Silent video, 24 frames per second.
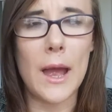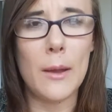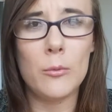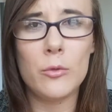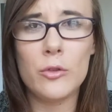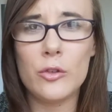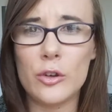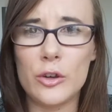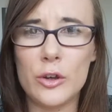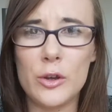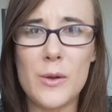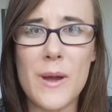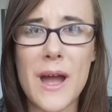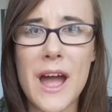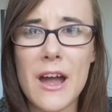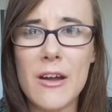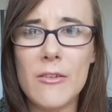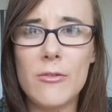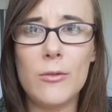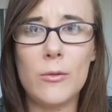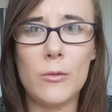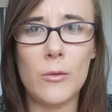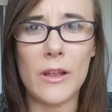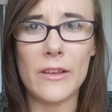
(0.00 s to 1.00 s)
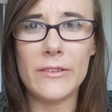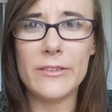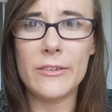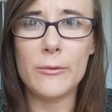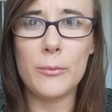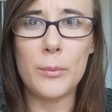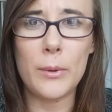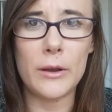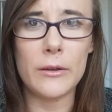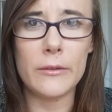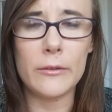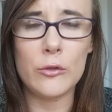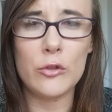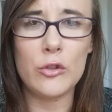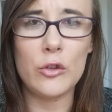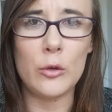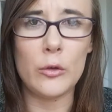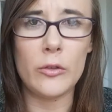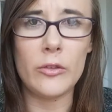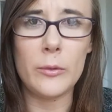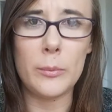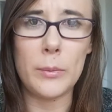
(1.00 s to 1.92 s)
I'm sure you have lots of pairs of shoes